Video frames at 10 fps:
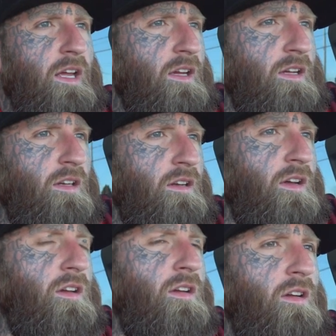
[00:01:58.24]
And
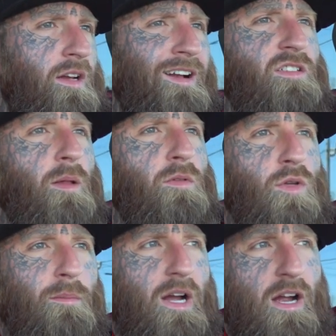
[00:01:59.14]
now it's time to
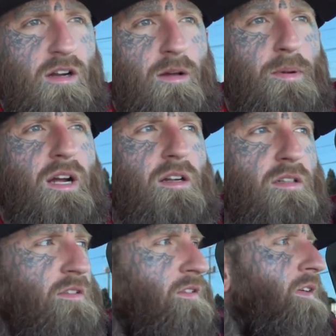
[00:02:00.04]
swing by Iron
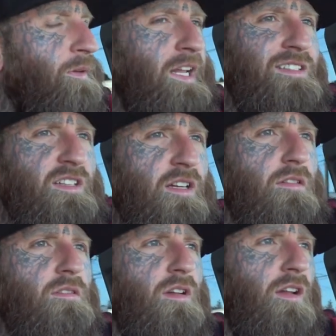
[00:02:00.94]
Empire, and that's it.
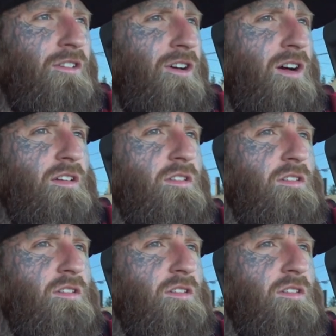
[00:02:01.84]
Underdog,